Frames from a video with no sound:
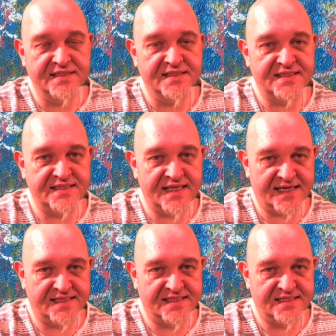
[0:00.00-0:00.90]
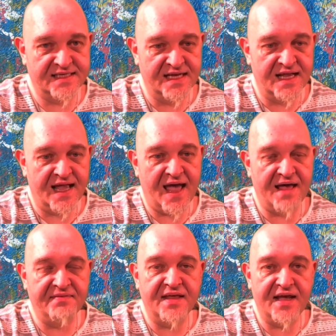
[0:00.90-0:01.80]
sex
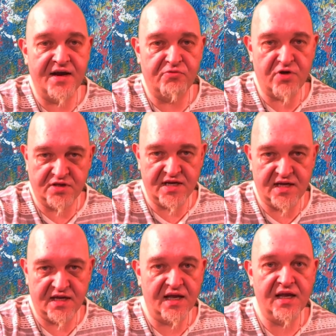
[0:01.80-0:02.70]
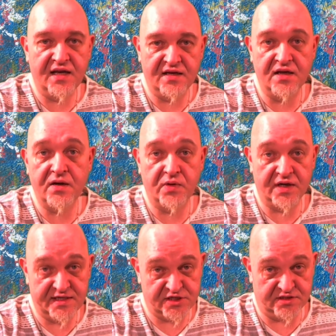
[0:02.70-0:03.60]
and erotic in
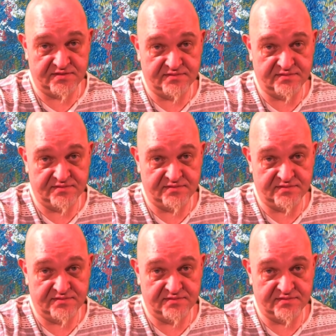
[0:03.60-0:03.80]
religion.